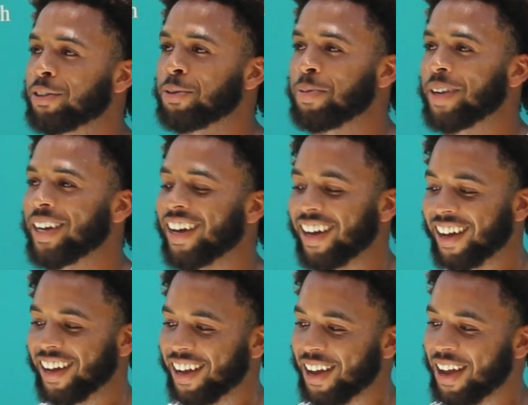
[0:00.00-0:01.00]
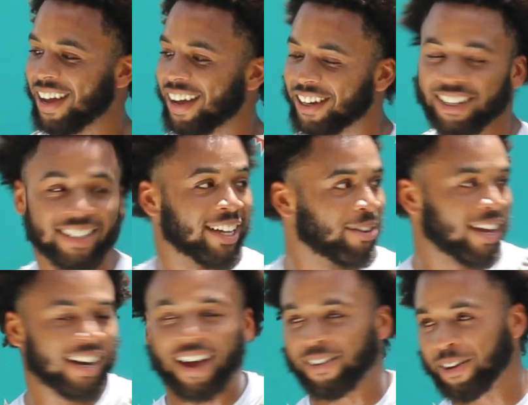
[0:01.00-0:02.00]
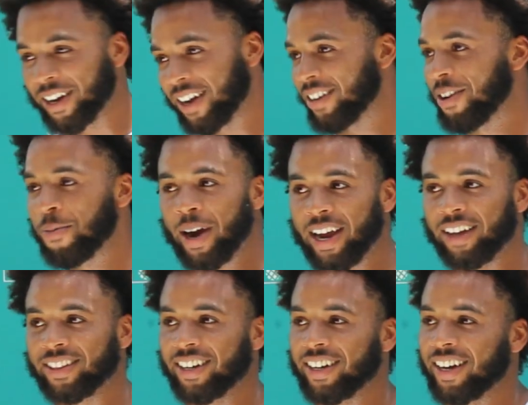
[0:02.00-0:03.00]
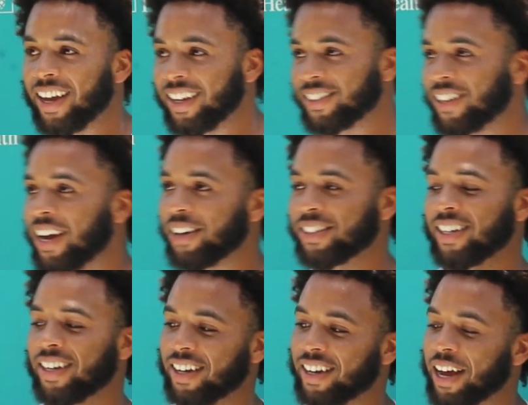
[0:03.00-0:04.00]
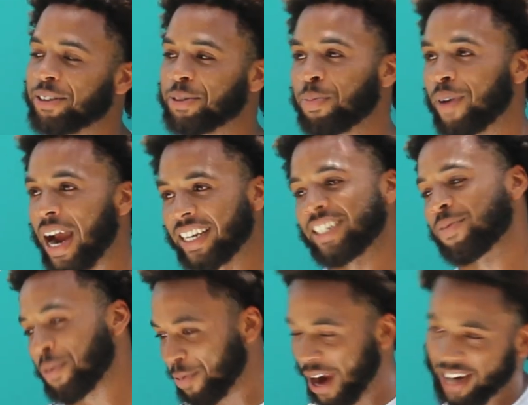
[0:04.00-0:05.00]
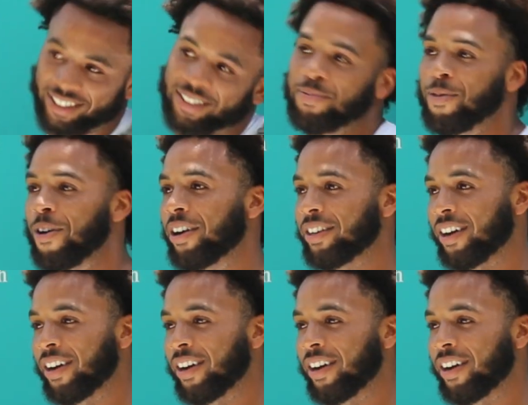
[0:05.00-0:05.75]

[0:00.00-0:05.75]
but uh, good thing we didn't have no nobody out there today. So that was the that was the practice for practice tomorrow. You know.